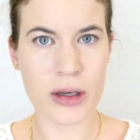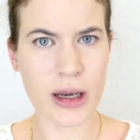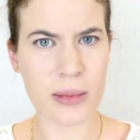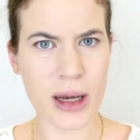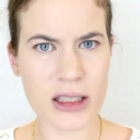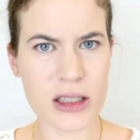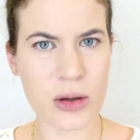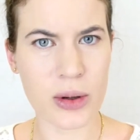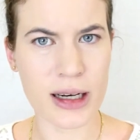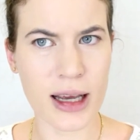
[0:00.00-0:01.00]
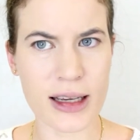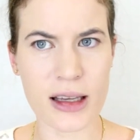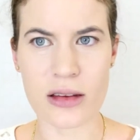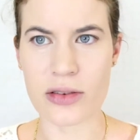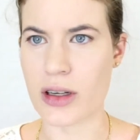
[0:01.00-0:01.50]
I'm actually quite
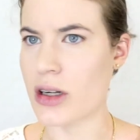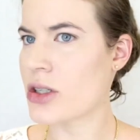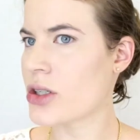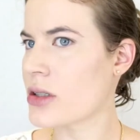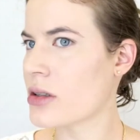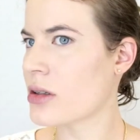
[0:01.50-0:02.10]
liking the finish.